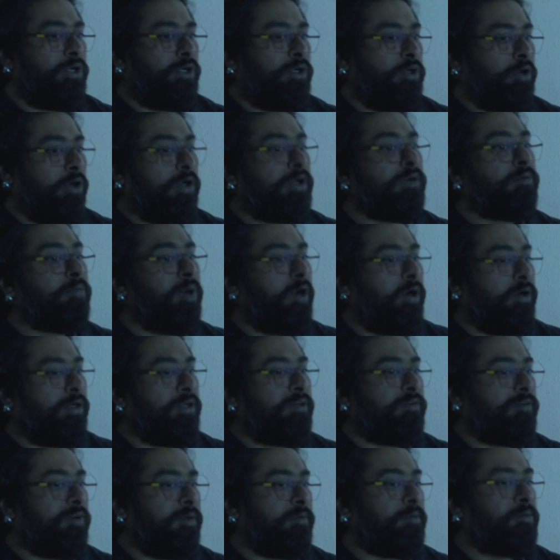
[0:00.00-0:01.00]
talk about
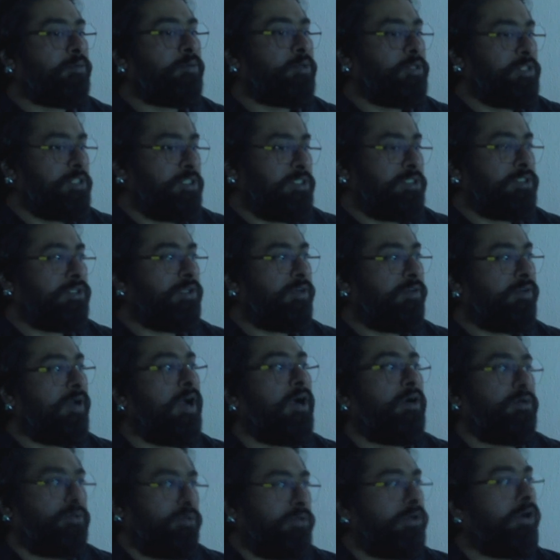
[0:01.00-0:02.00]
it from a position of
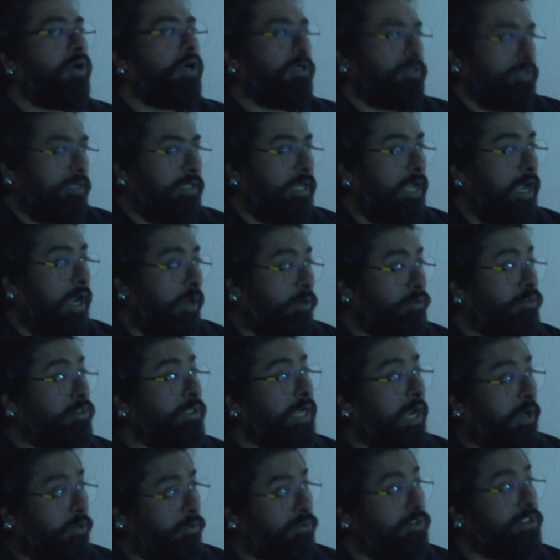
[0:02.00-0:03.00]
how to
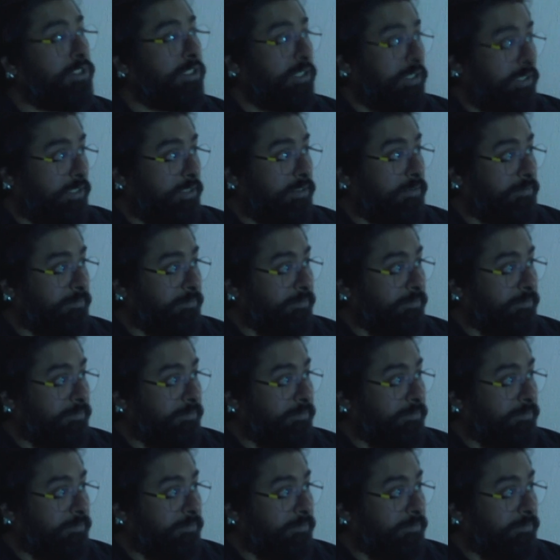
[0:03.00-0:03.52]
counter it.